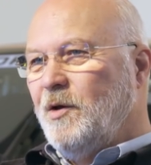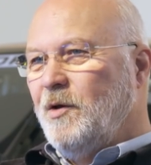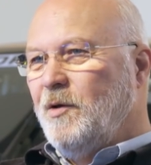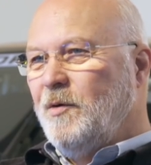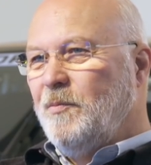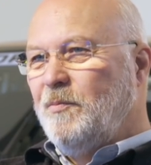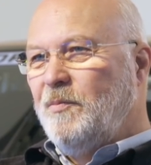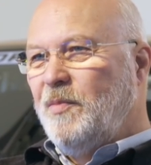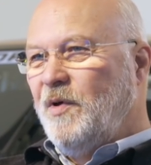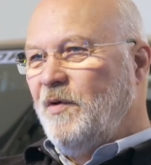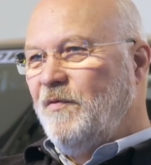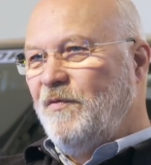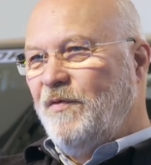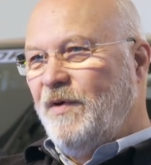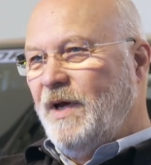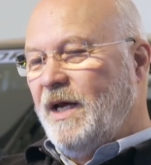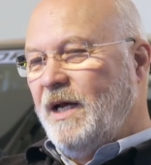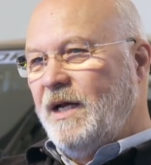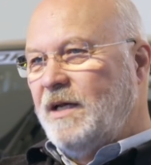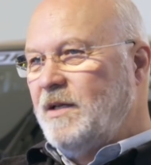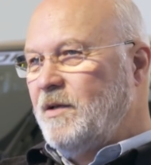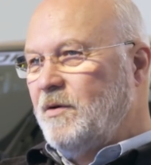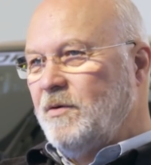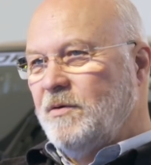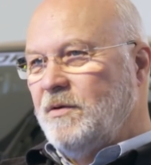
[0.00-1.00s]
It just
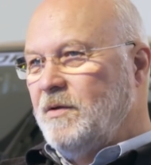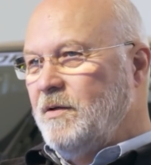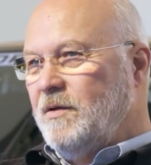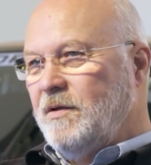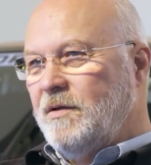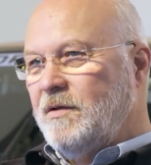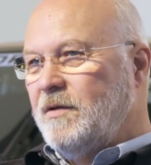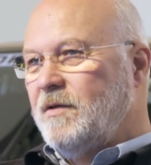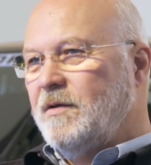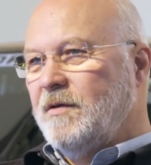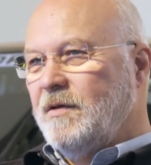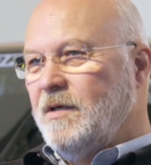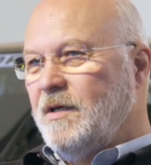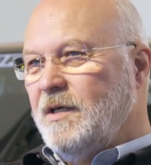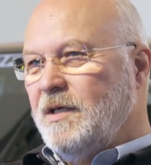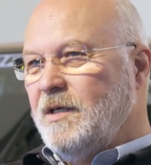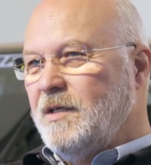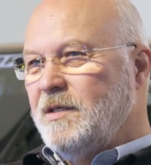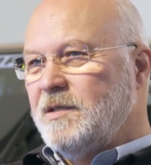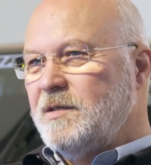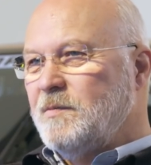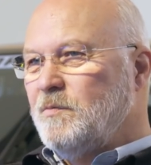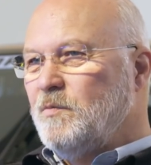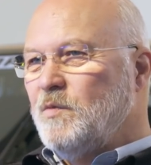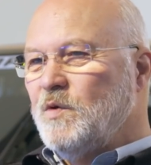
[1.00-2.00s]
had to go on,
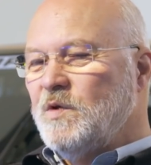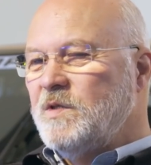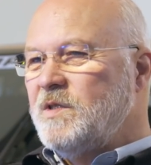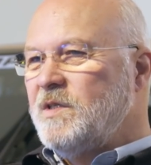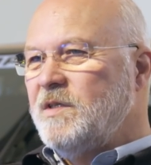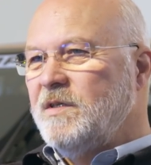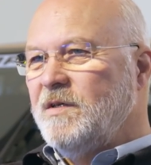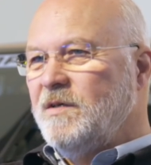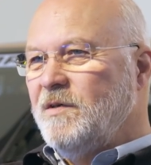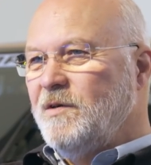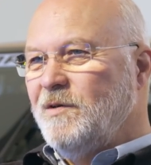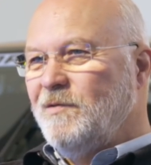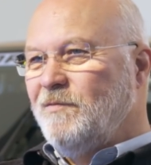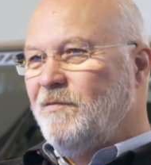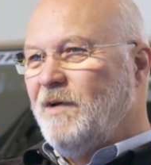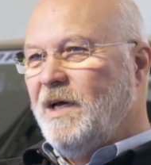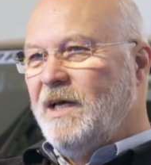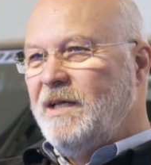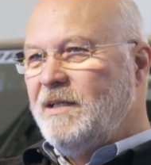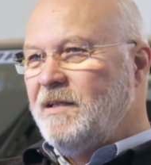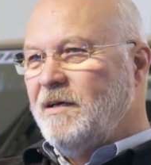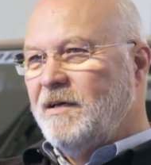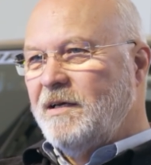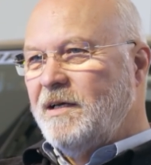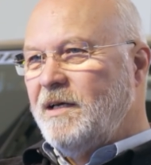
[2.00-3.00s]
no matter
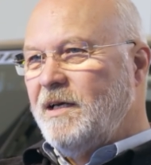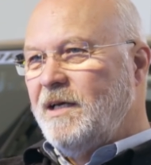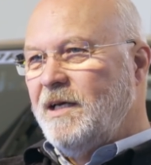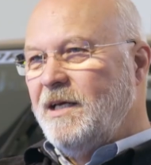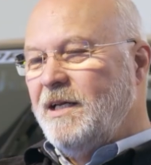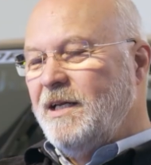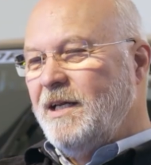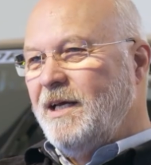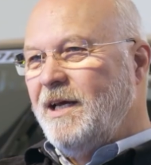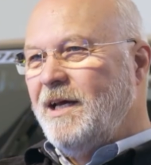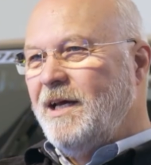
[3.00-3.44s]
what.